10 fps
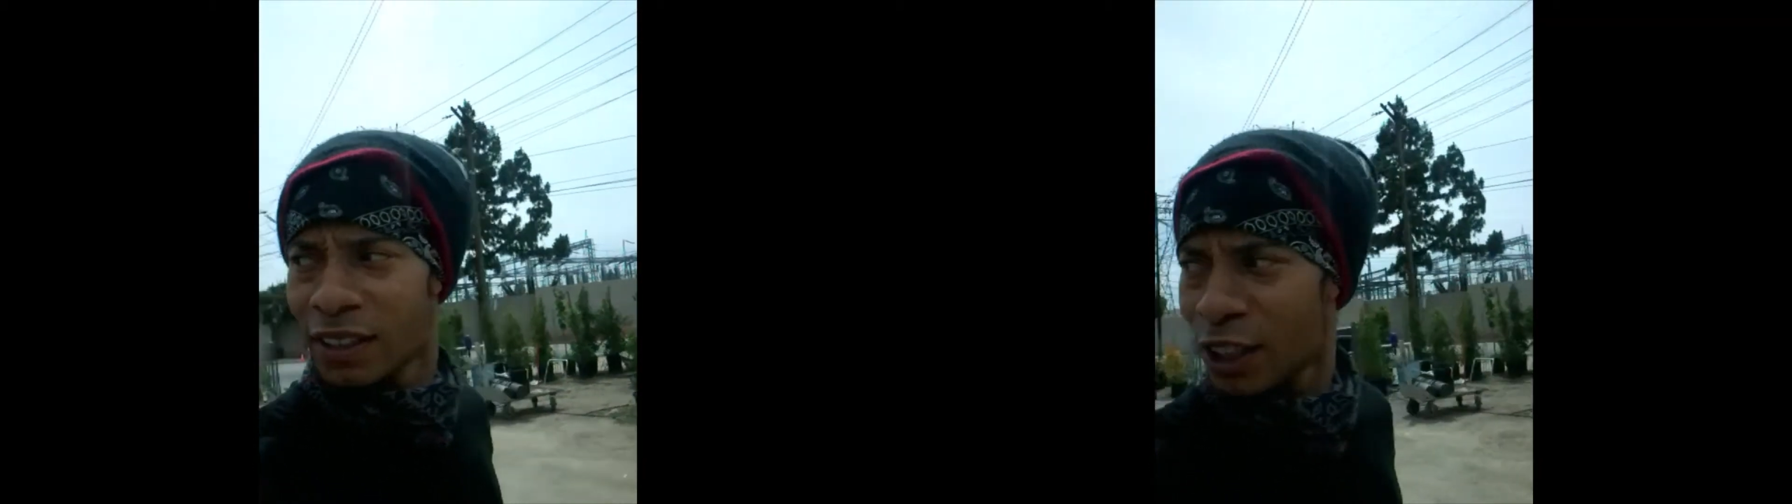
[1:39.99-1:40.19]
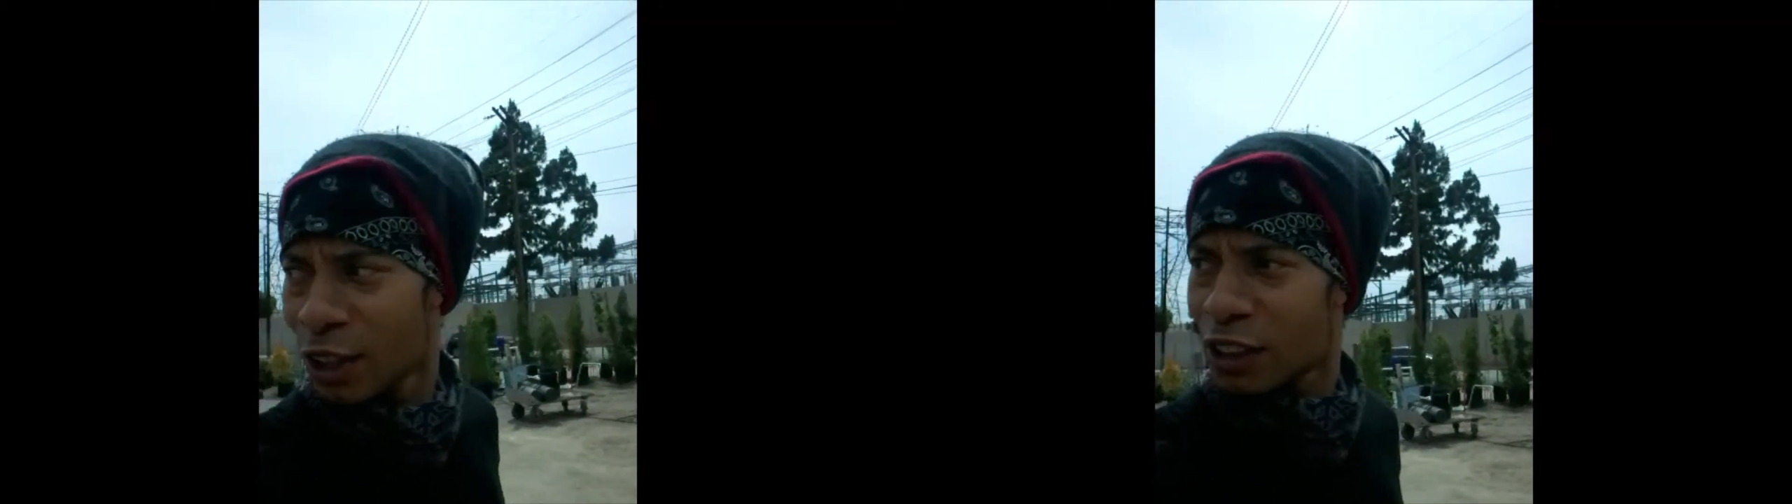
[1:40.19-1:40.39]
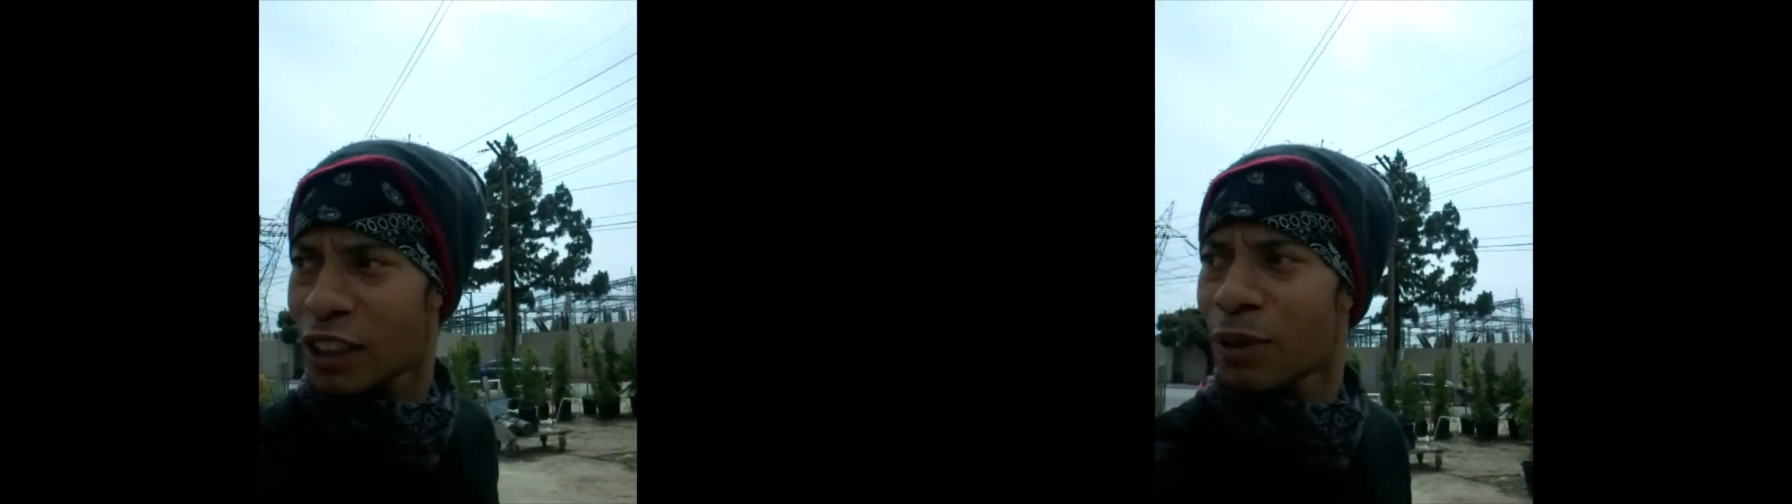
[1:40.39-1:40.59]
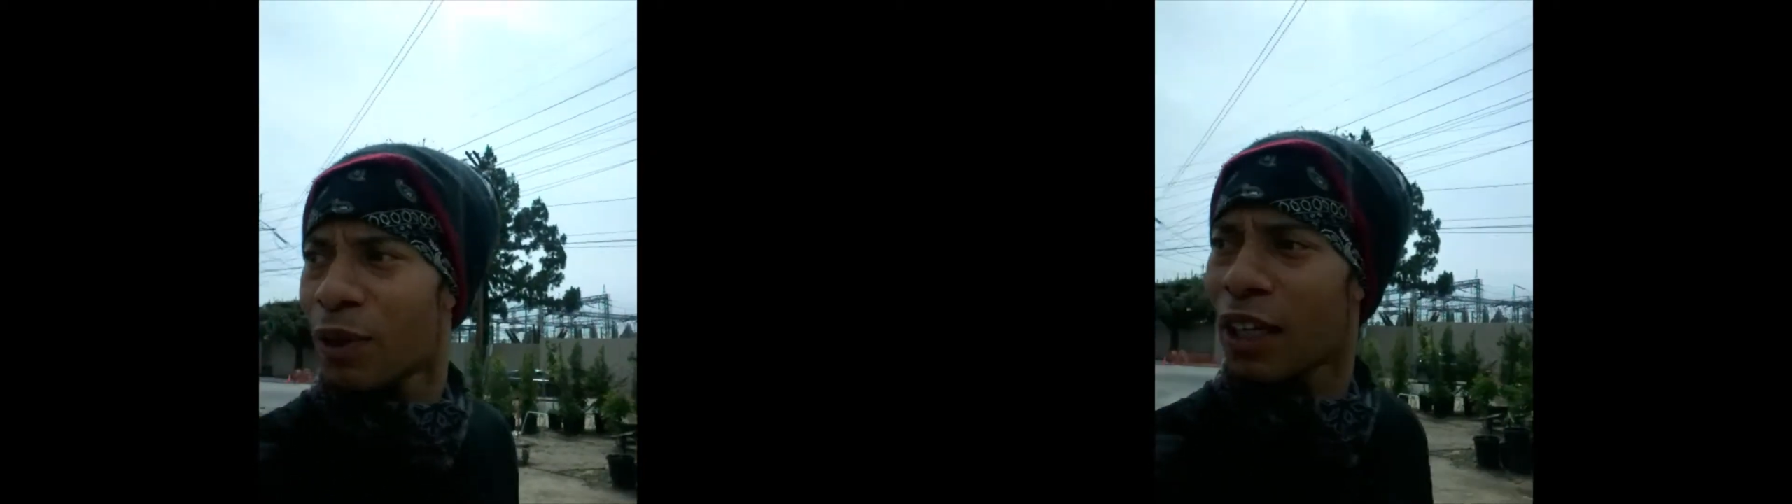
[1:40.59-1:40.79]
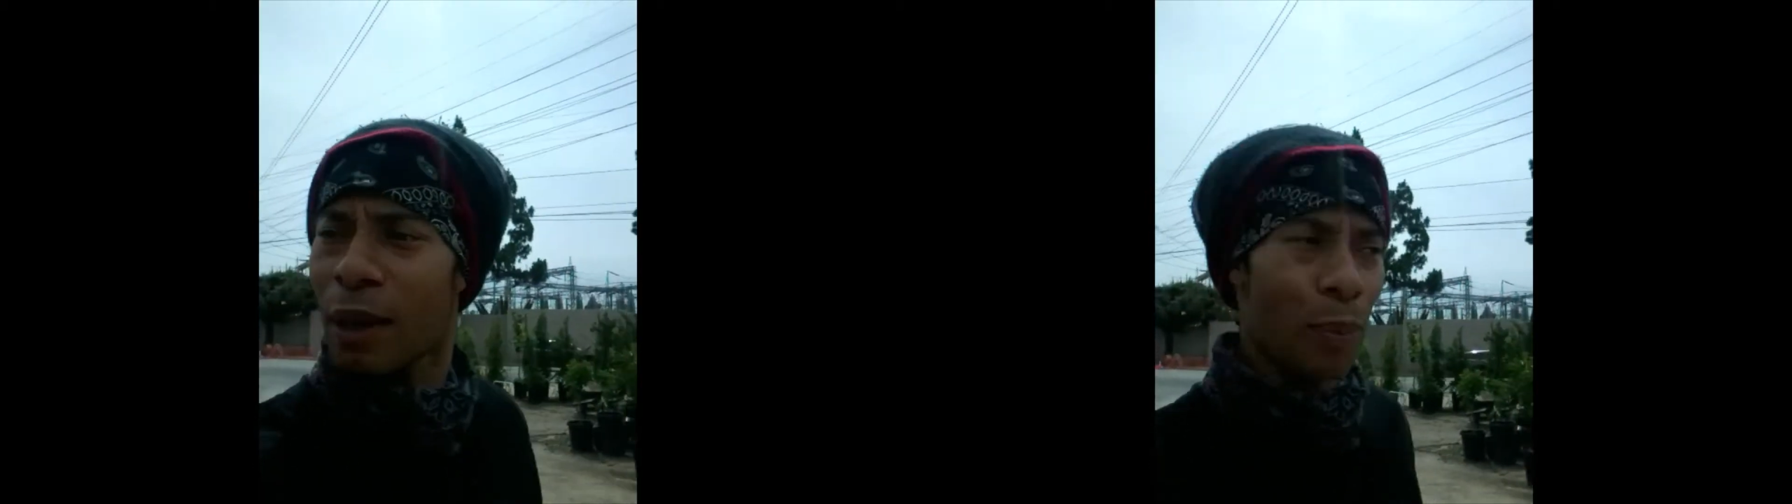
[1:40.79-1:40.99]
You know, just a
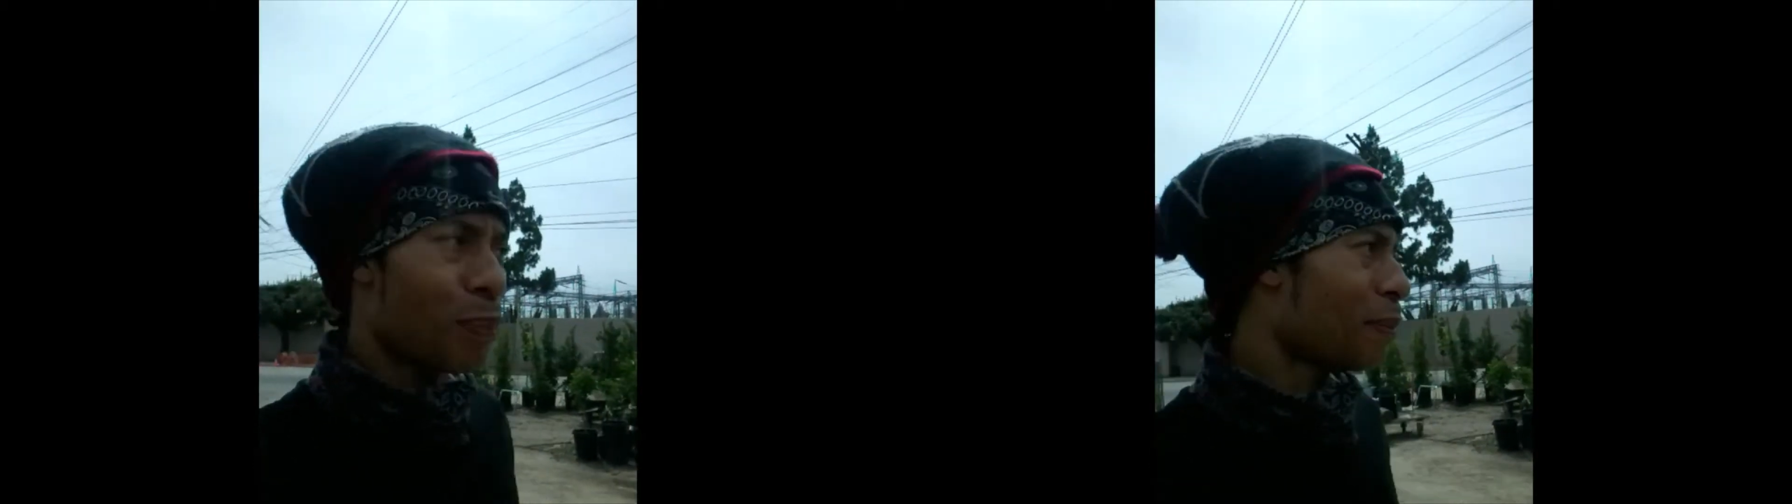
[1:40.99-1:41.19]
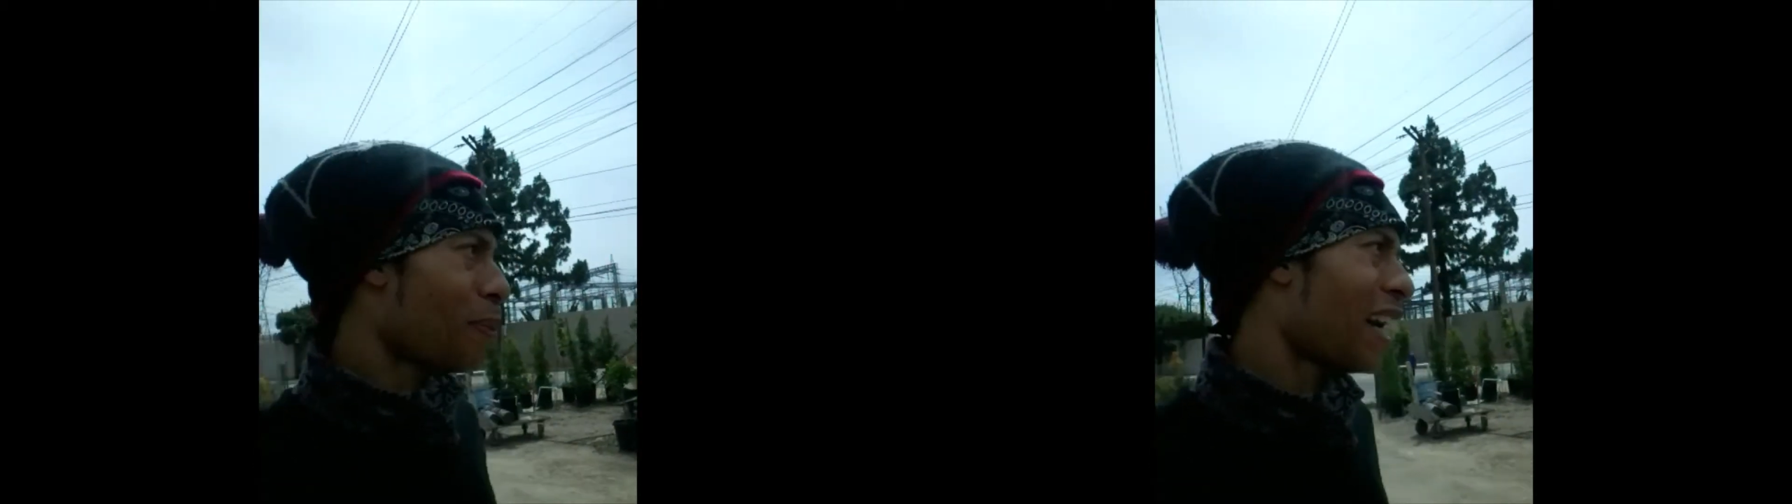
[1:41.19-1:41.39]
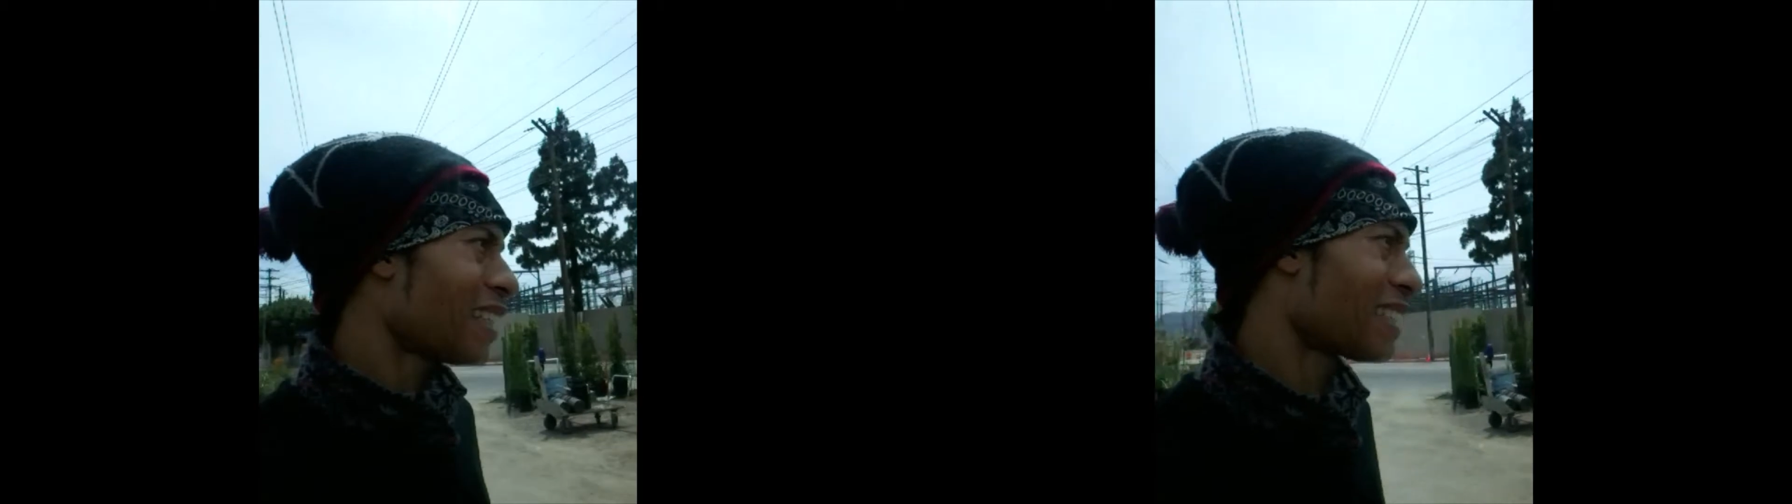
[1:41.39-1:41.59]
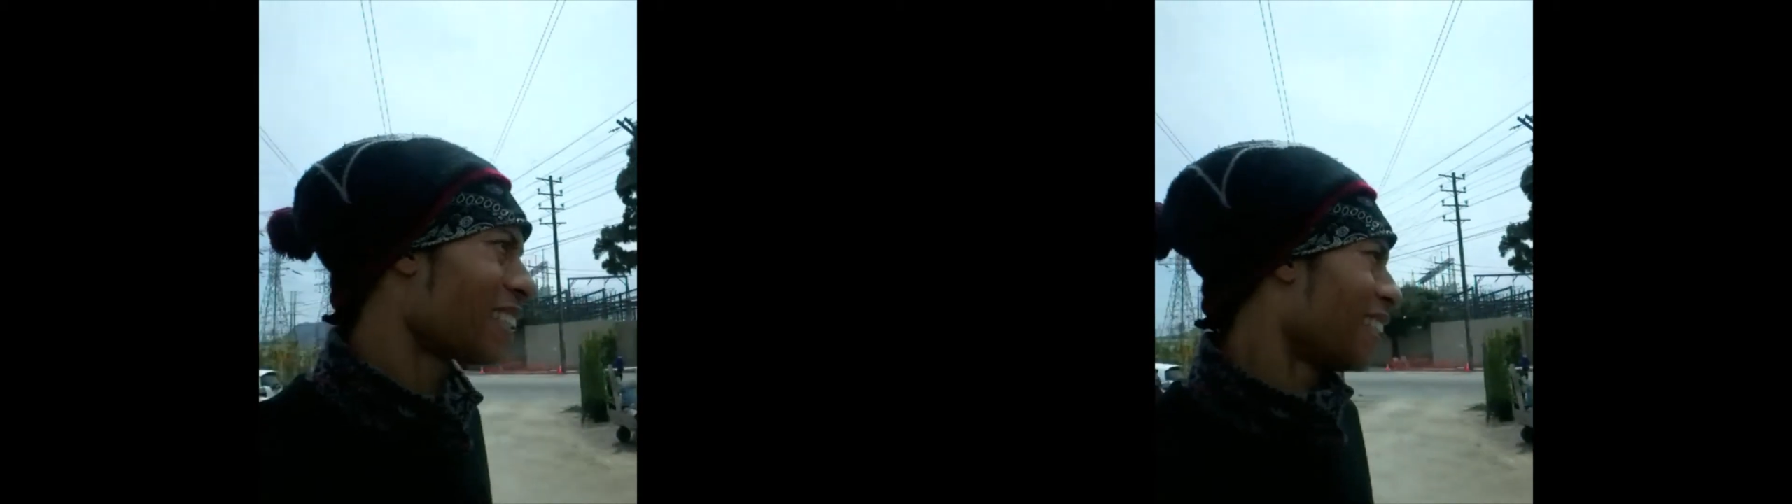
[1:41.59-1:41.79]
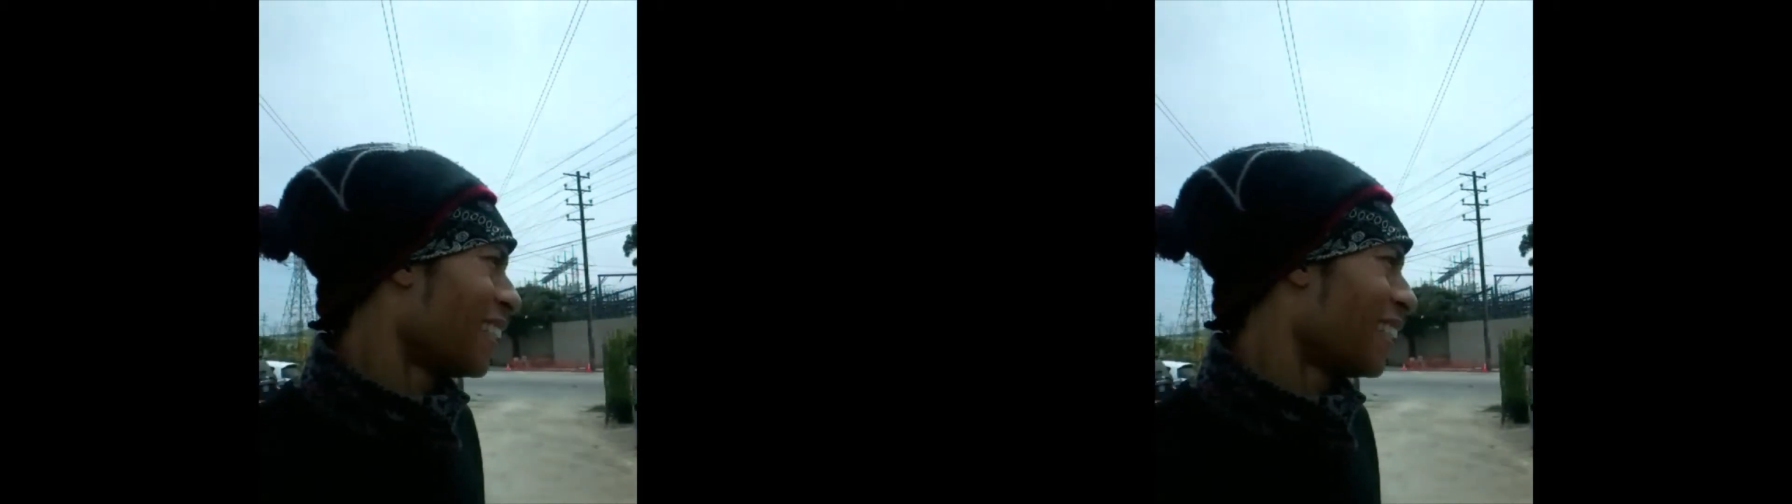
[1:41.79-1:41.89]
couple big pots.